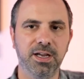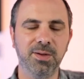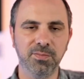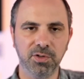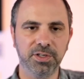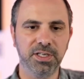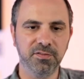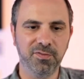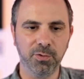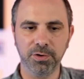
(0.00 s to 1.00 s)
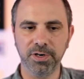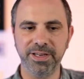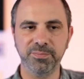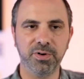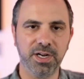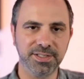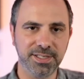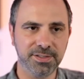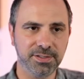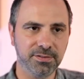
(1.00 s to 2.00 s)
I'm looking for a
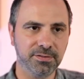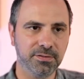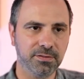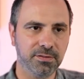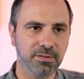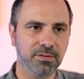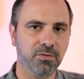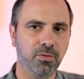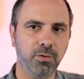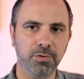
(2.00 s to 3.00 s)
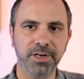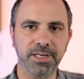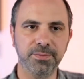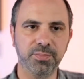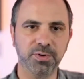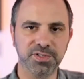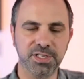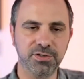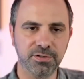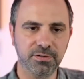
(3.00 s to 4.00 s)
process or a
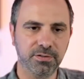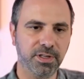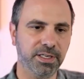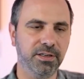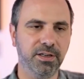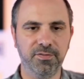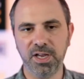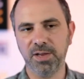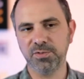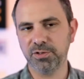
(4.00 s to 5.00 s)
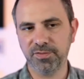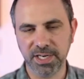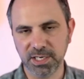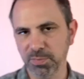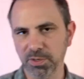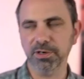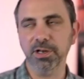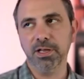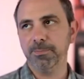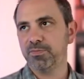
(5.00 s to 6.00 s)
procedure. Like, I'm sure if I asked Bard,
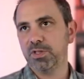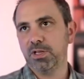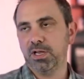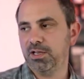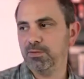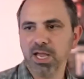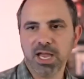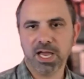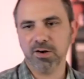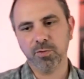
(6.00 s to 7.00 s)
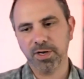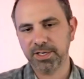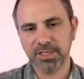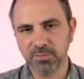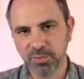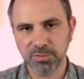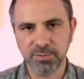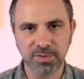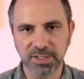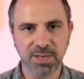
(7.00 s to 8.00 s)
how do I
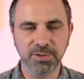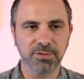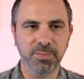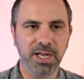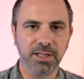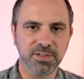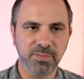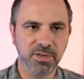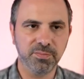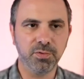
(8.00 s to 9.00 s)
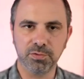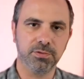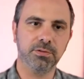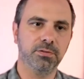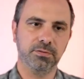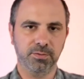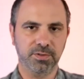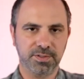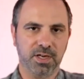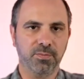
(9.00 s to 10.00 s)
improve the chemical balance in my pool, it
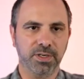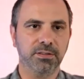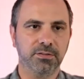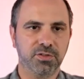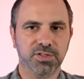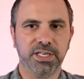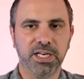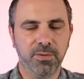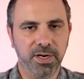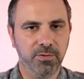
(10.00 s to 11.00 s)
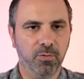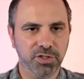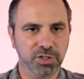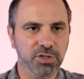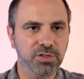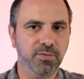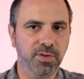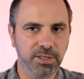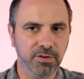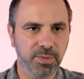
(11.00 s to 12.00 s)
would tell me, just like I might watch a YouTube
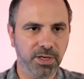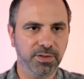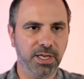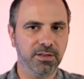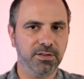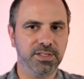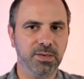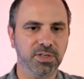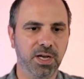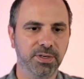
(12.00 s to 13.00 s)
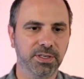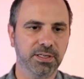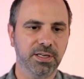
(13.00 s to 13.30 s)
video about that same topic.